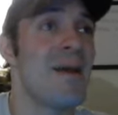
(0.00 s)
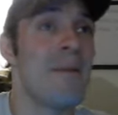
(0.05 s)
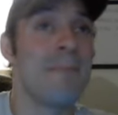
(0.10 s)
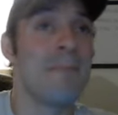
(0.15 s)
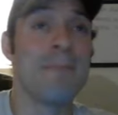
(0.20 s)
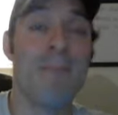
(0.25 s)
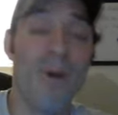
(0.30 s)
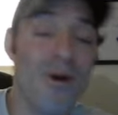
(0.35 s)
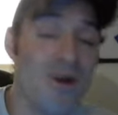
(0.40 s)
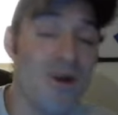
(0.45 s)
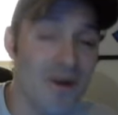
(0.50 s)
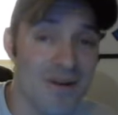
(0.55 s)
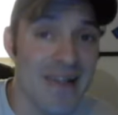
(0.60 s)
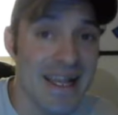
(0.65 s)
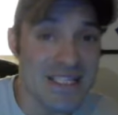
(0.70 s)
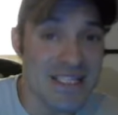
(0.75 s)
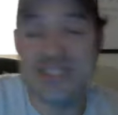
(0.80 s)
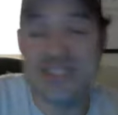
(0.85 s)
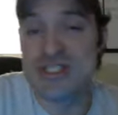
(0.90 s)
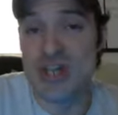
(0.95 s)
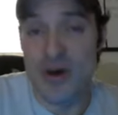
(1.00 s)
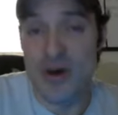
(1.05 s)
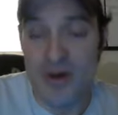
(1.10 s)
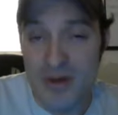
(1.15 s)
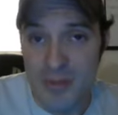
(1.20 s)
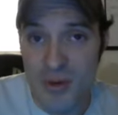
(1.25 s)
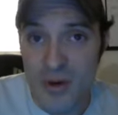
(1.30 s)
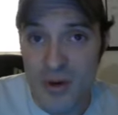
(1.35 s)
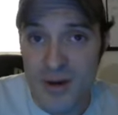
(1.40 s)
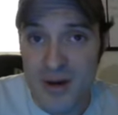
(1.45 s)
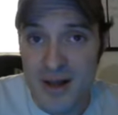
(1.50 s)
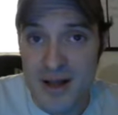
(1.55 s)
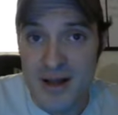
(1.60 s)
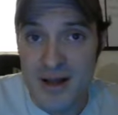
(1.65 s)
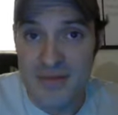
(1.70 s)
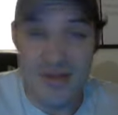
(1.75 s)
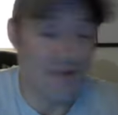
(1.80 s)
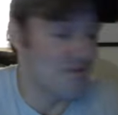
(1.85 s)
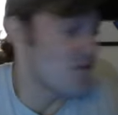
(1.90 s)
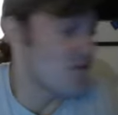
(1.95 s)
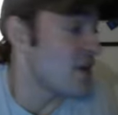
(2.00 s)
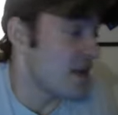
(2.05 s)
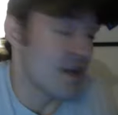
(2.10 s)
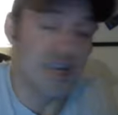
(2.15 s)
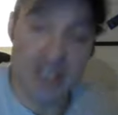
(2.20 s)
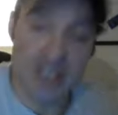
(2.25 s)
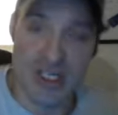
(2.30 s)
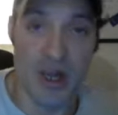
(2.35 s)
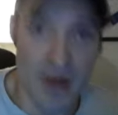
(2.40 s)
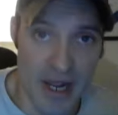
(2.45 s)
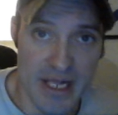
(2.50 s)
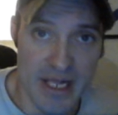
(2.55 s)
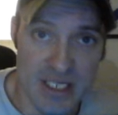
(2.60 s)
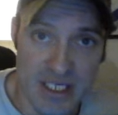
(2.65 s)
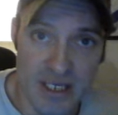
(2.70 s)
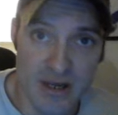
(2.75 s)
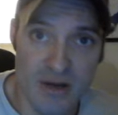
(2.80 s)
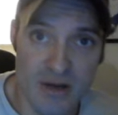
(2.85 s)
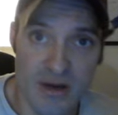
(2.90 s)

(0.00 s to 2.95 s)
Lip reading: more or less durable than freaking Custodes.